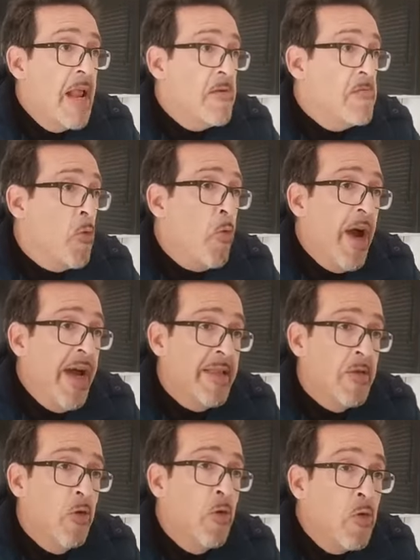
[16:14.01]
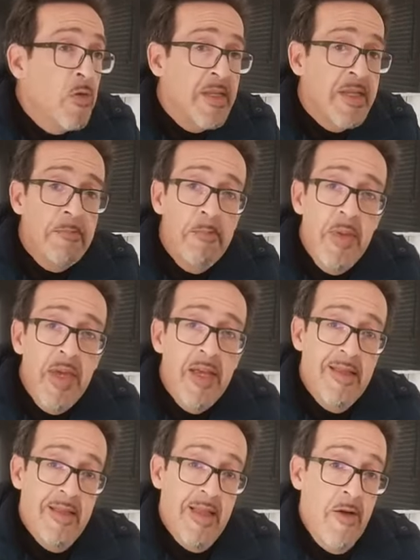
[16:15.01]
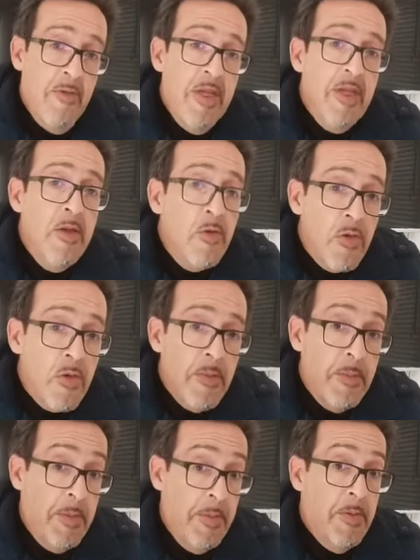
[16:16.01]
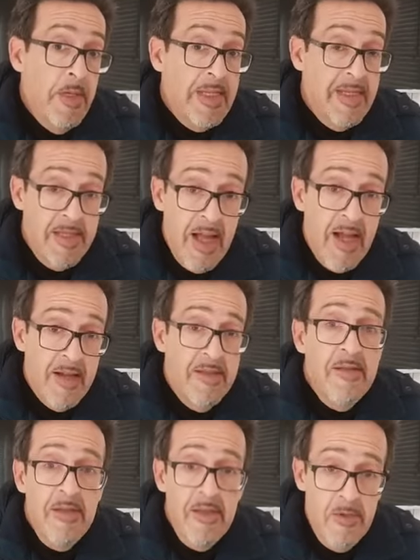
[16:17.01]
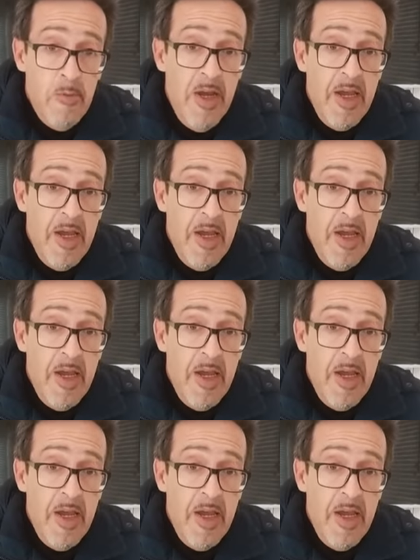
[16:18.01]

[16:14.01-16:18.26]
Quite all the big town in Europe start this way.